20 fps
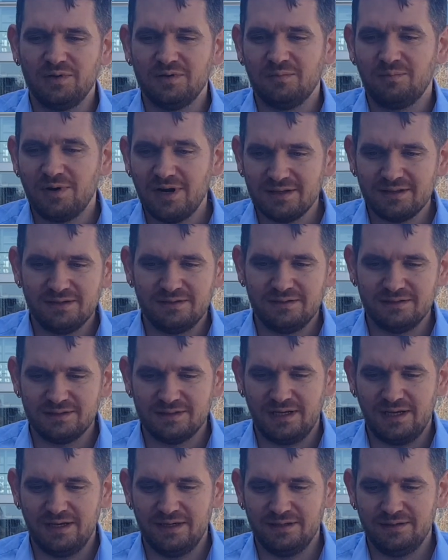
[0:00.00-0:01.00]
the practical
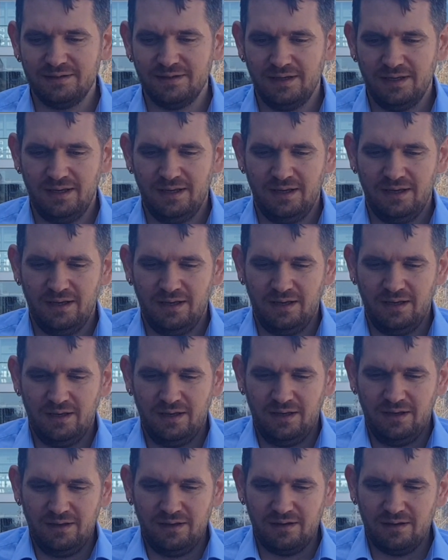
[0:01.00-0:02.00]
side,
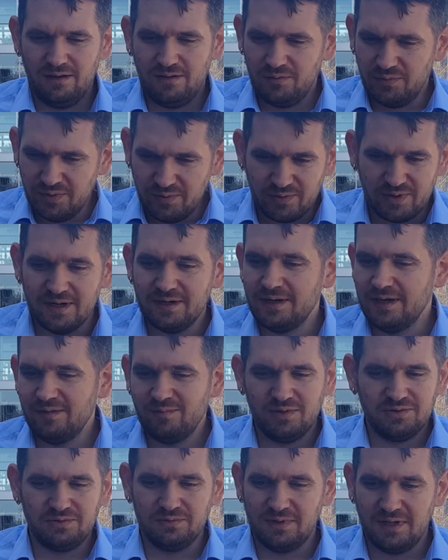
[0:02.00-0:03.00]
we were
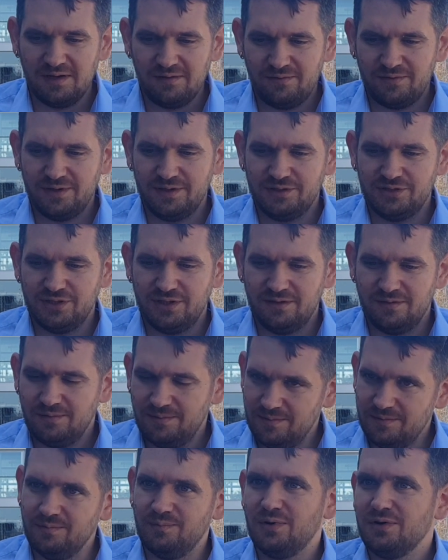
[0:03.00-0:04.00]
able to leverage
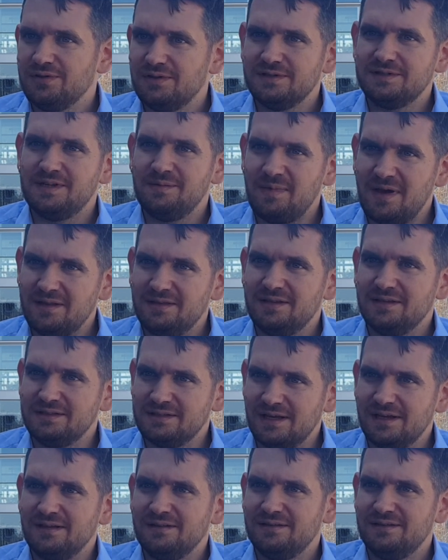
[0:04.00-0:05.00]
both the semantics
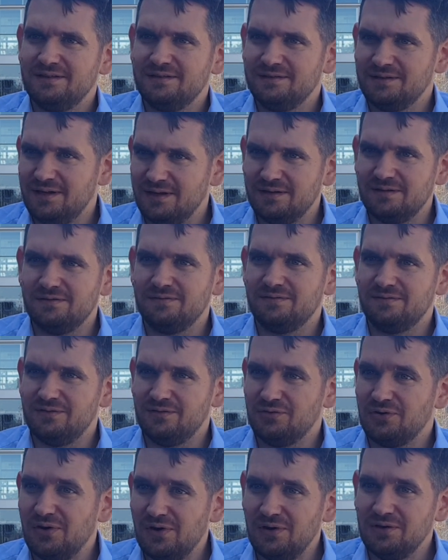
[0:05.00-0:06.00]
and the kind of
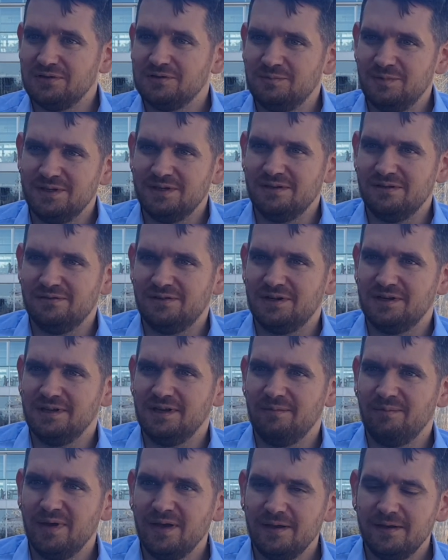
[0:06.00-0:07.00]
raw speed of
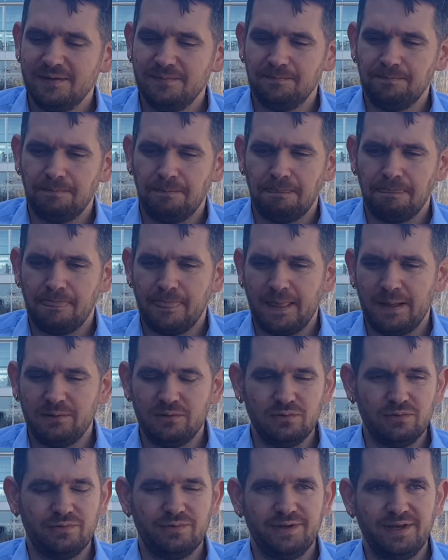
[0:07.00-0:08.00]
RDMA
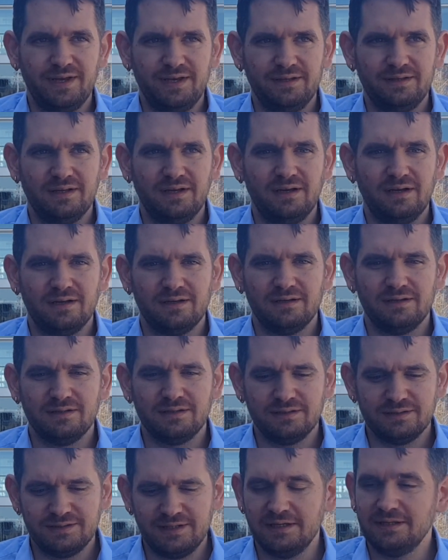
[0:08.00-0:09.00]
to create a
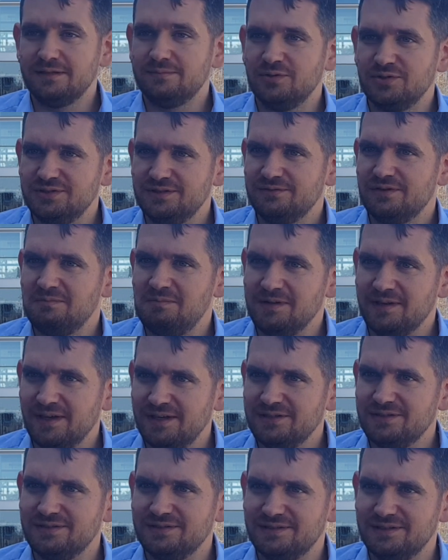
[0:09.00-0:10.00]
state machine
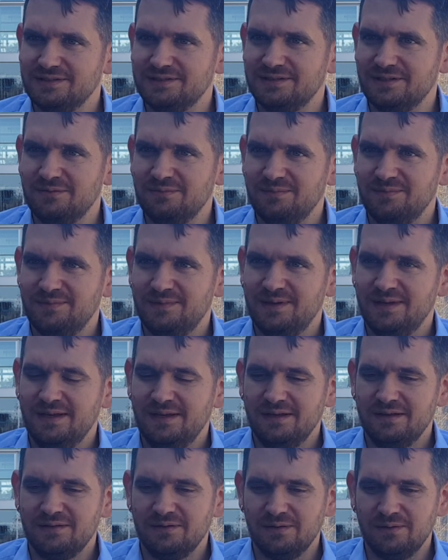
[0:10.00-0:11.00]
replication system,
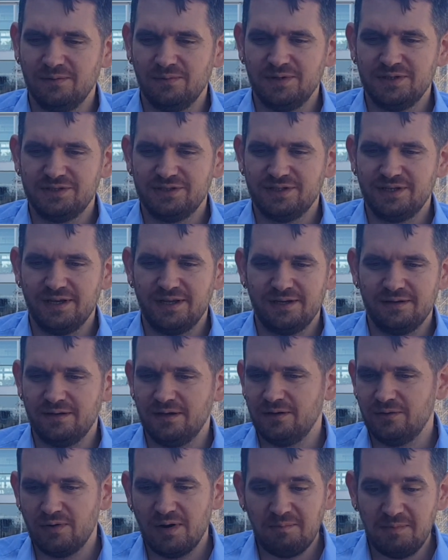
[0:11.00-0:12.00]
which can
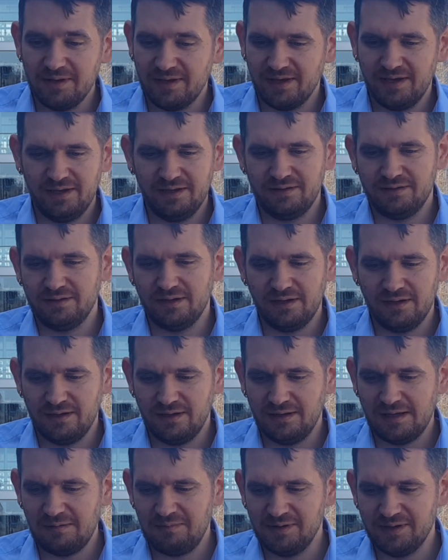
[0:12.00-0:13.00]
replicate
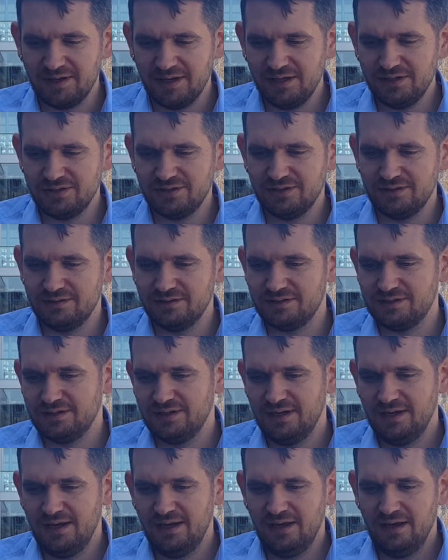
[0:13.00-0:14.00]
applications
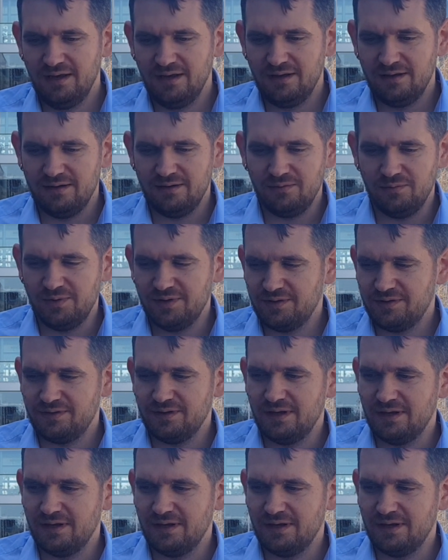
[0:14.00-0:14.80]
with